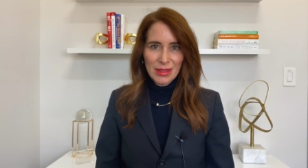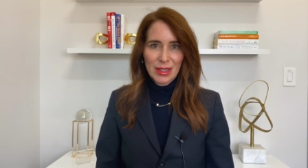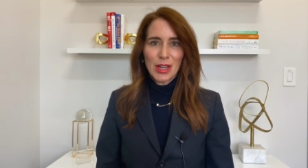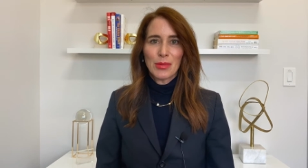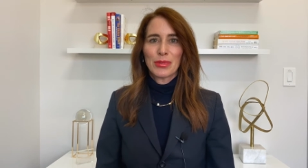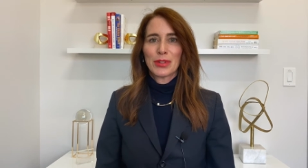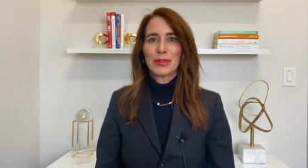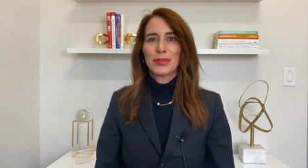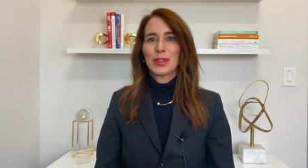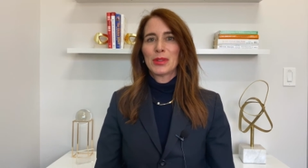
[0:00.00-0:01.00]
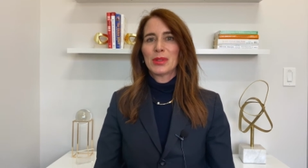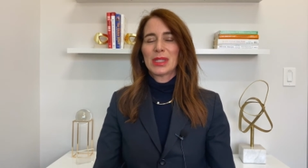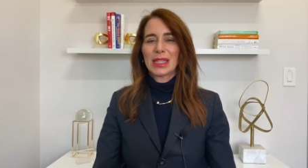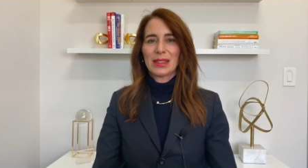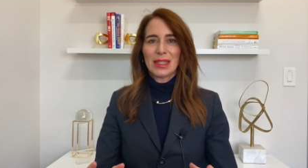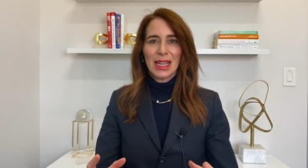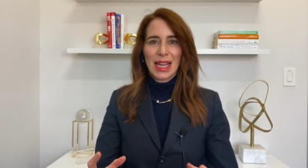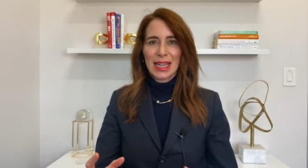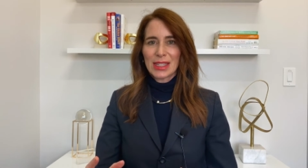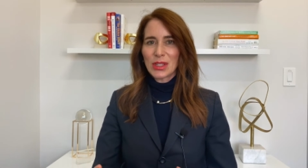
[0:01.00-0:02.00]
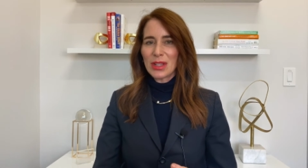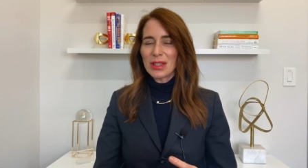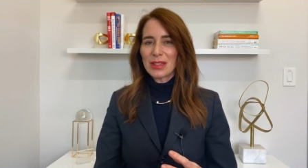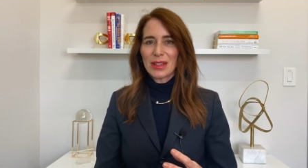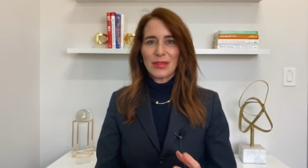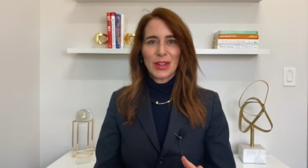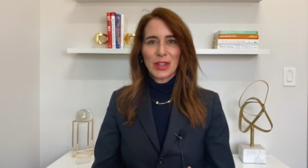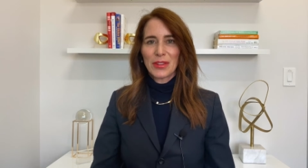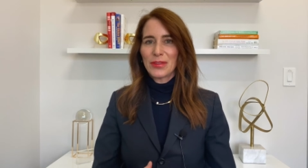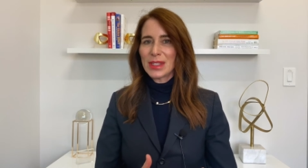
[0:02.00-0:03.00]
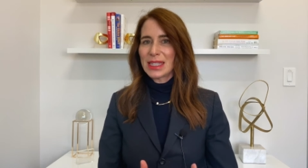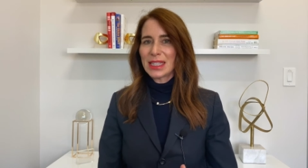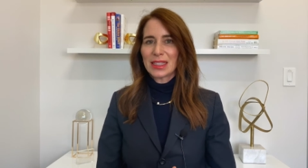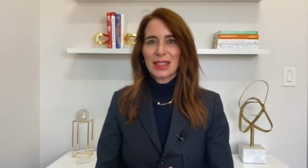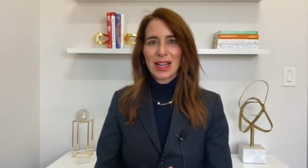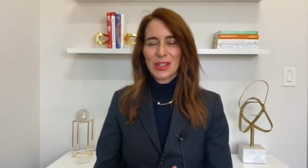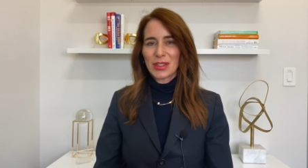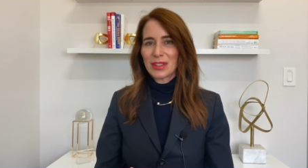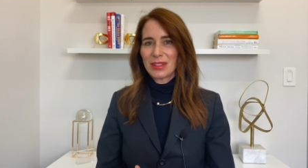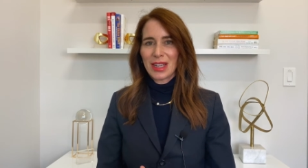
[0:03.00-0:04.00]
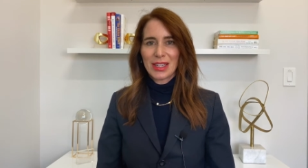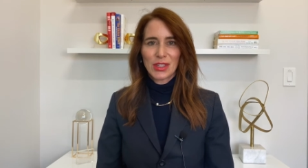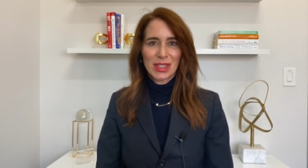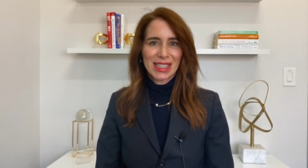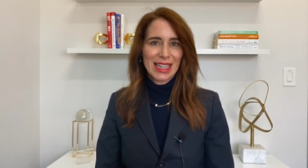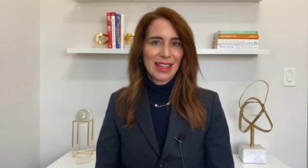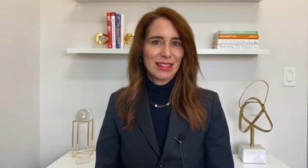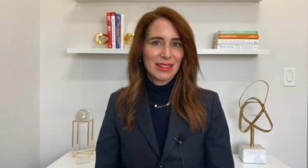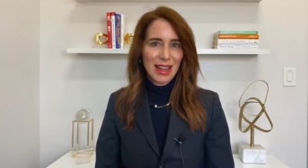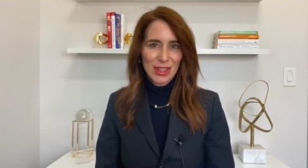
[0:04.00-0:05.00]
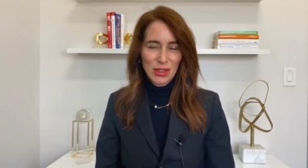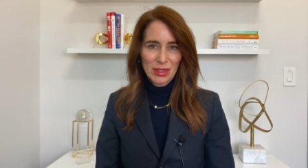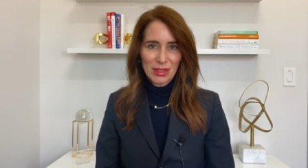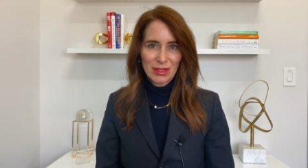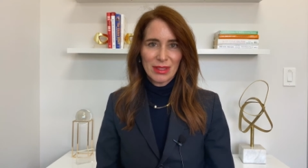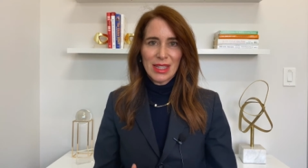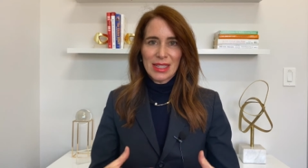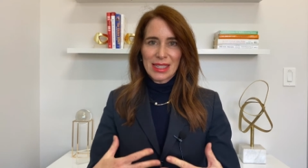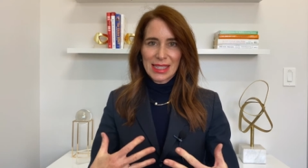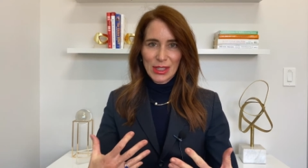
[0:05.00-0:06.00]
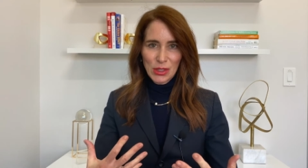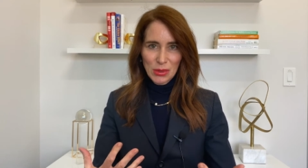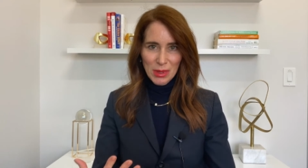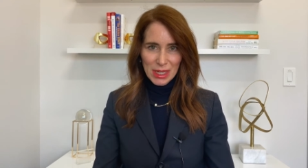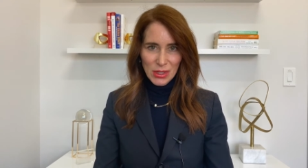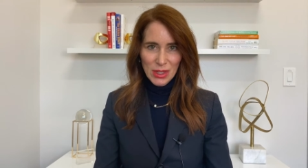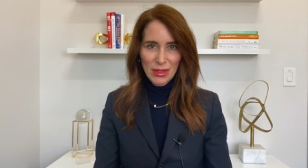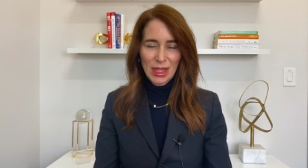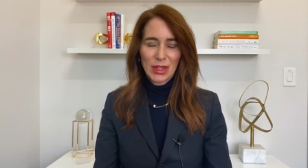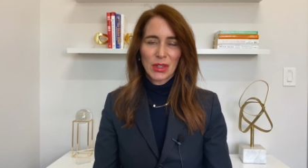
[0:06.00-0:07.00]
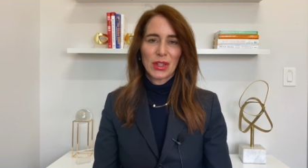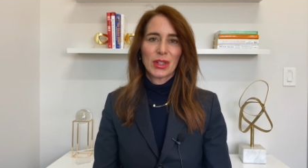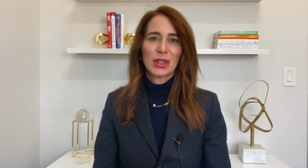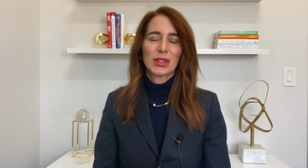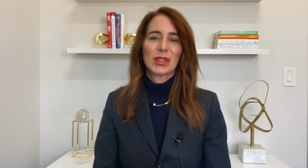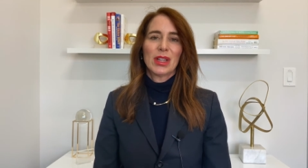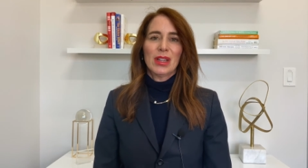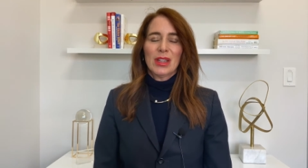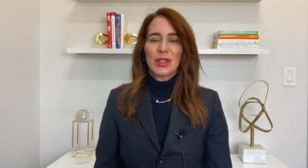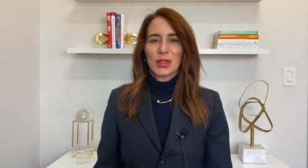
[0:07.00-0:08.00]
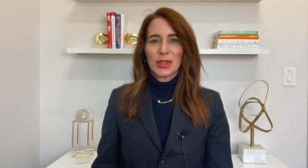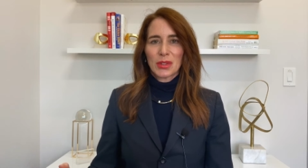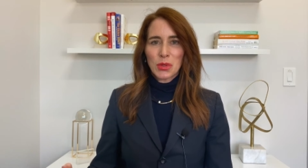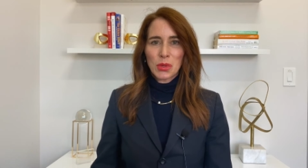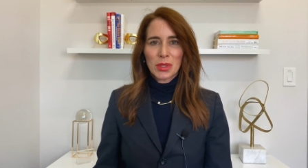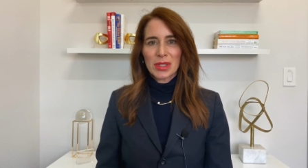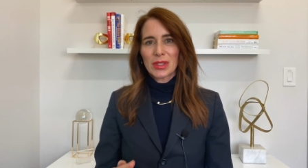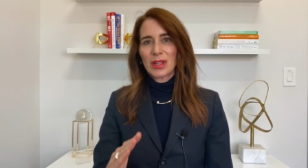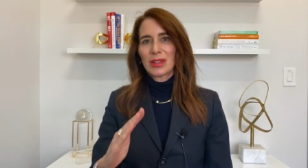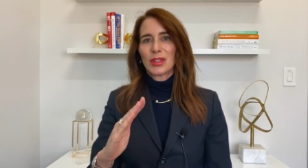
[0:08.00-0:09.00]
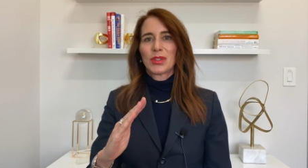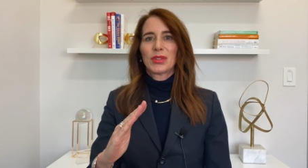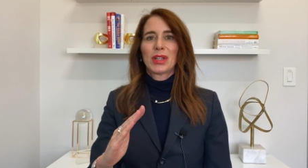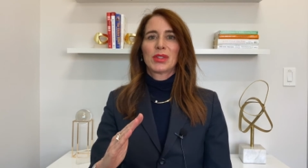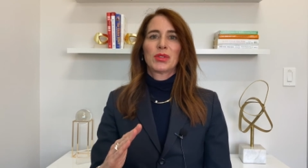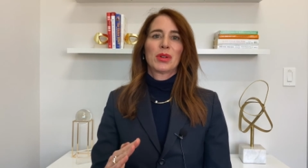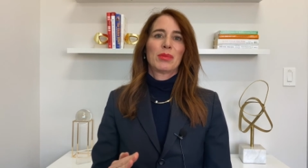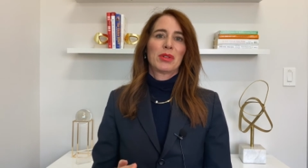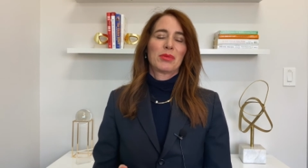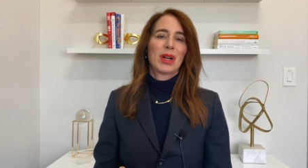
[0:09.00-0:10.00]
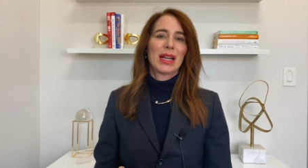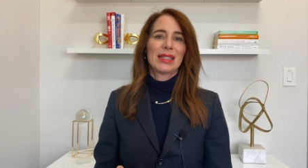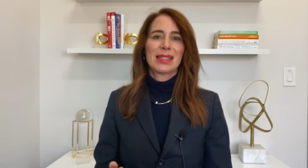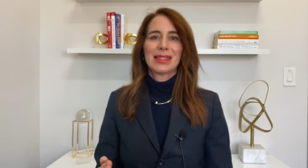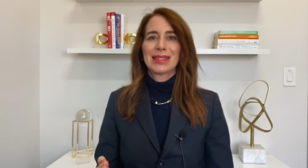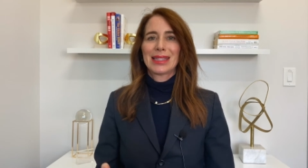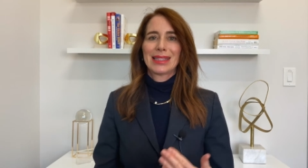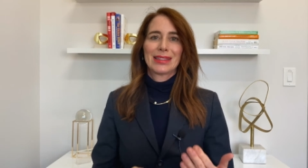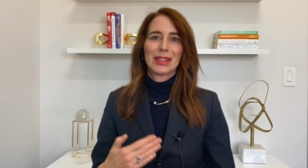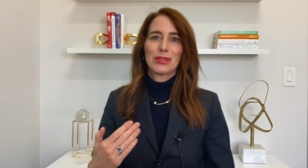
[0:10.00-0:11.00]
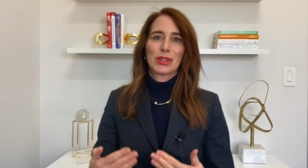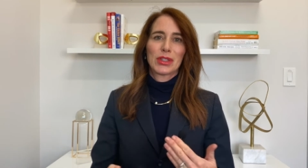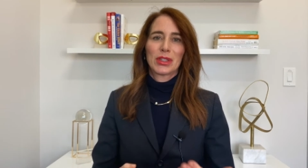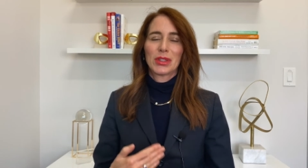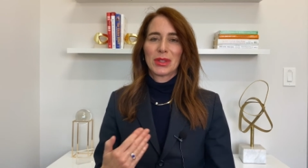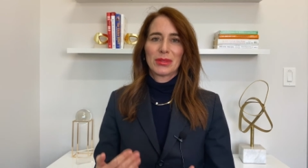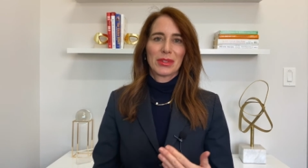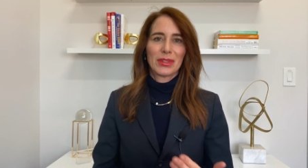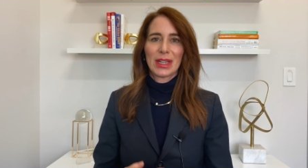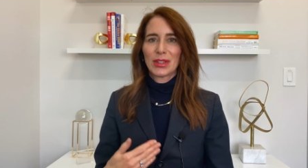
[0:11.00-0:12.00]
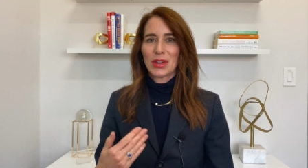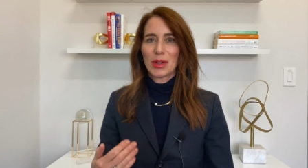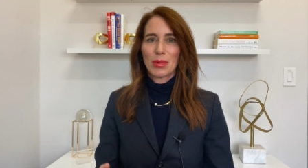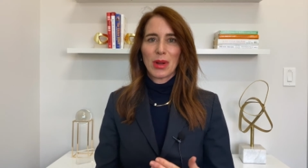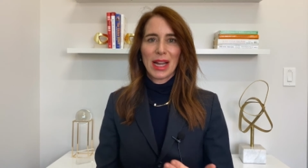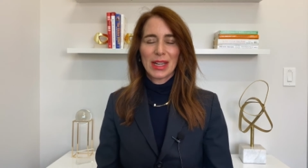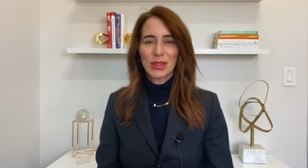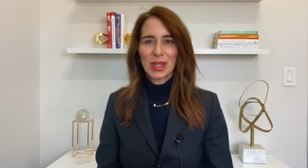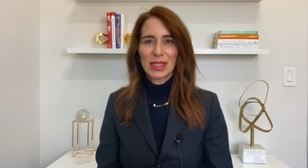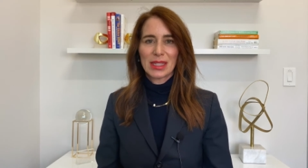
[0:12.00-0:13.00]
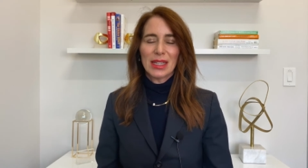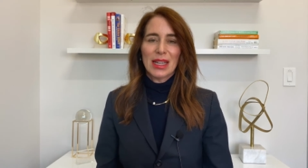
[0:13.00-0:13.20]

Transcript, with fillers: the comfort foods, and it's all a very physiological, not just psychological situation that occurs. Your cortisol, your stress hormone rises, it loves sugar and refined carbohydrates,